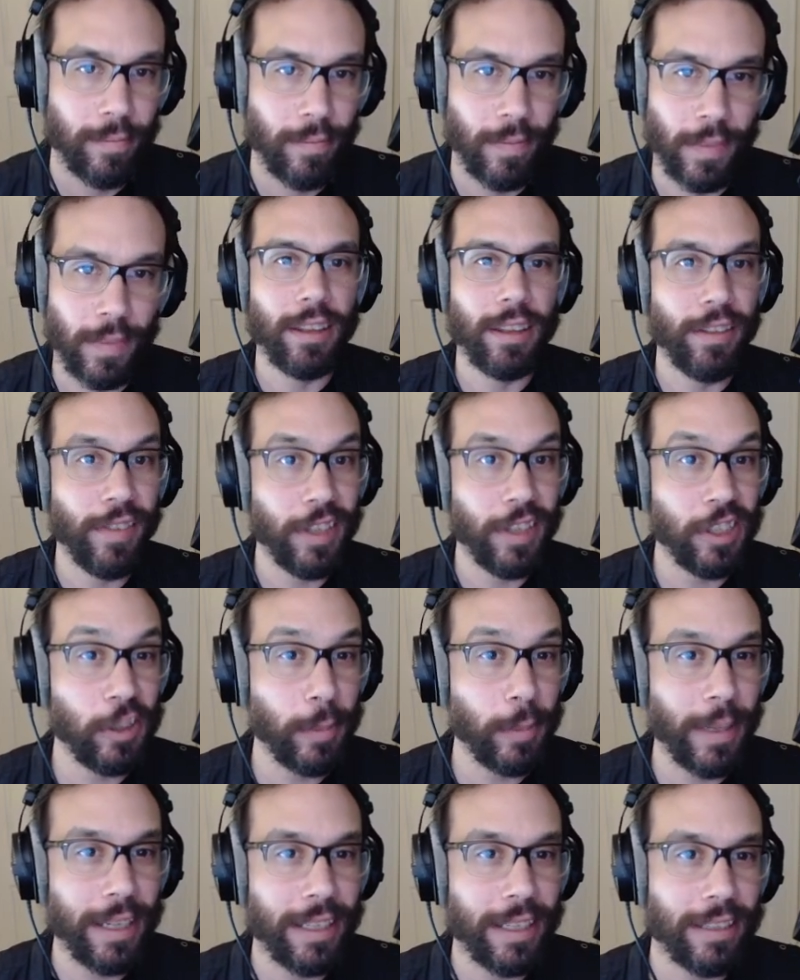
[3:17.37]
Vengeance
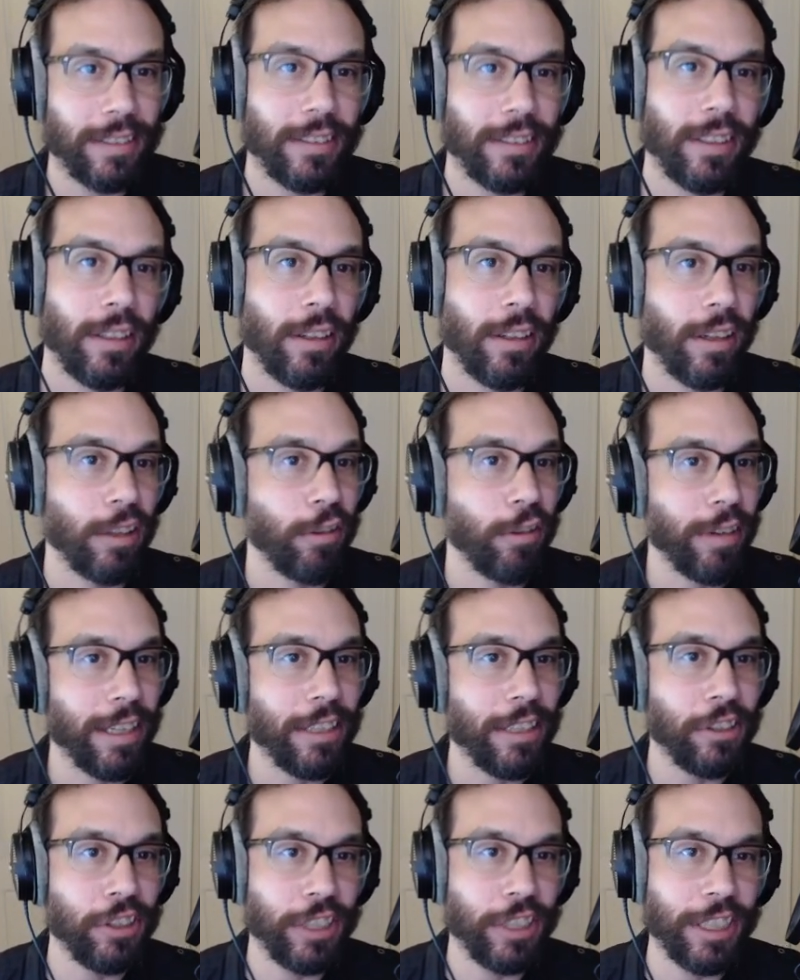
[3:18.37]
Bindings are a
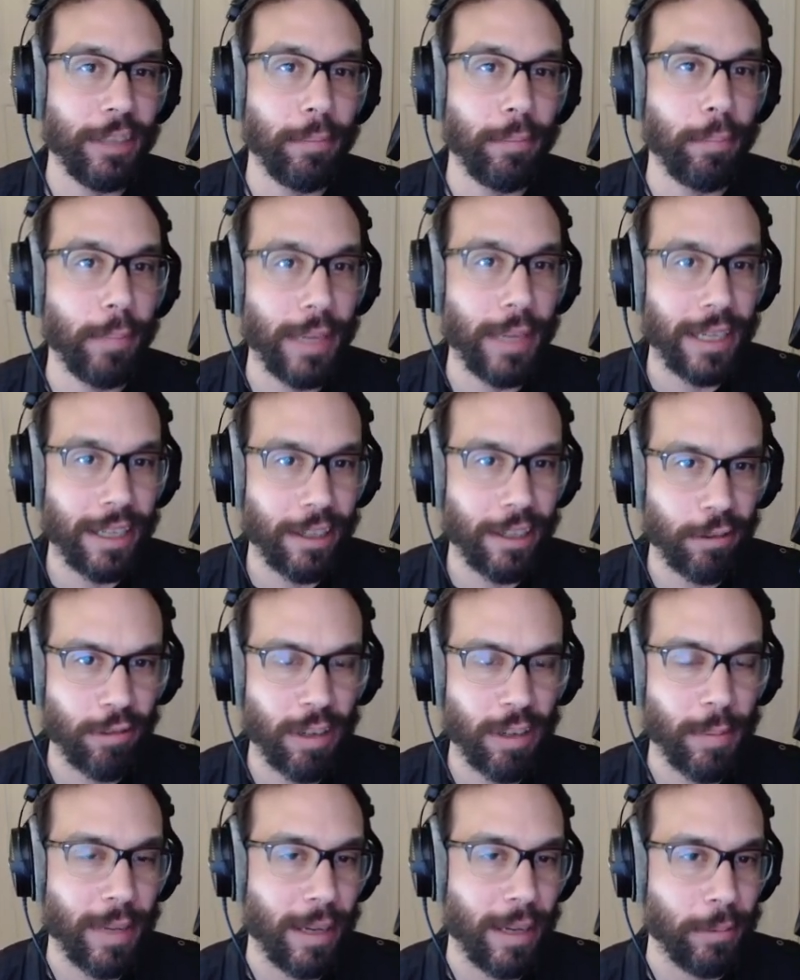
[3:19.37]
great, cheap, bind on
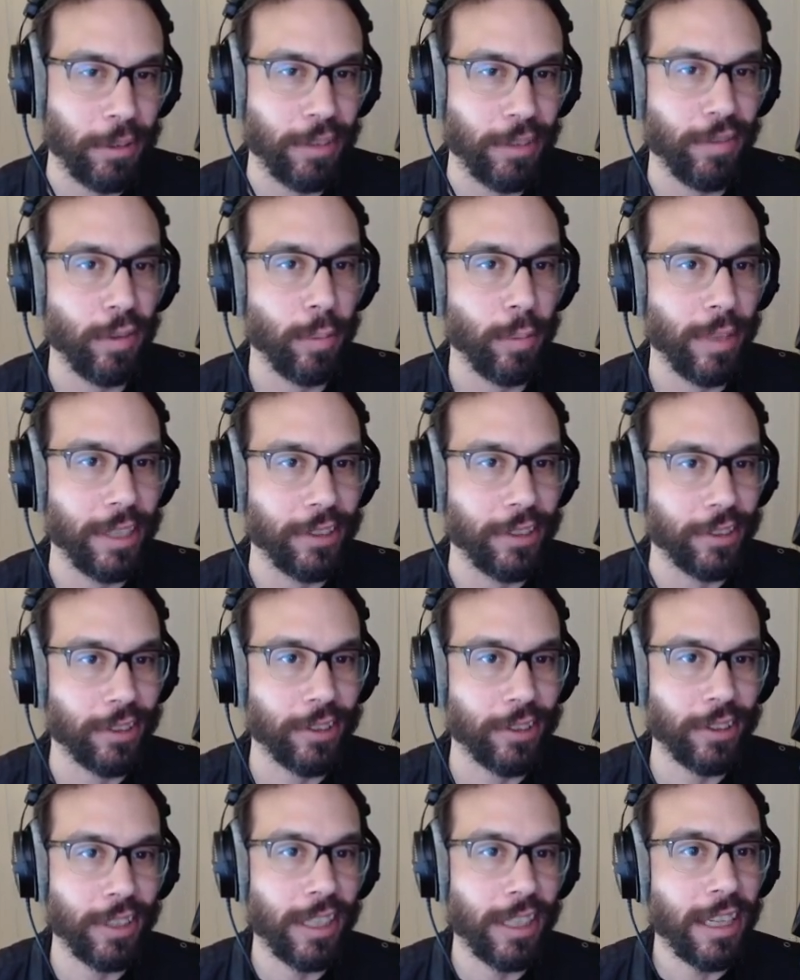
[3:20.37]
equip option for bracers.